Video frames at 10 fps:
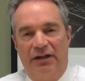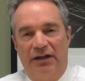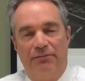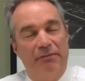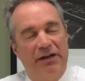
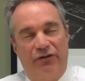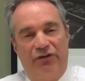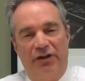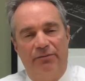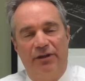It may
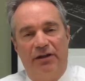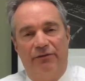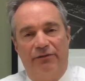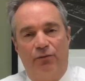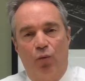seem that
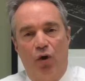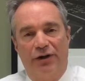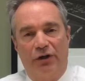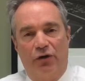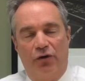if
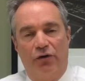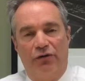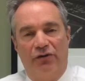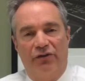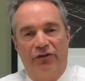one
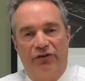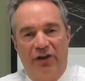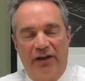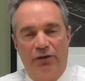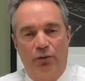occurs, the
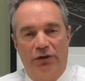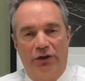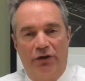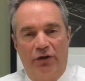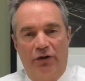second will
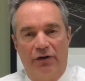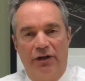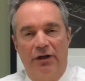occur,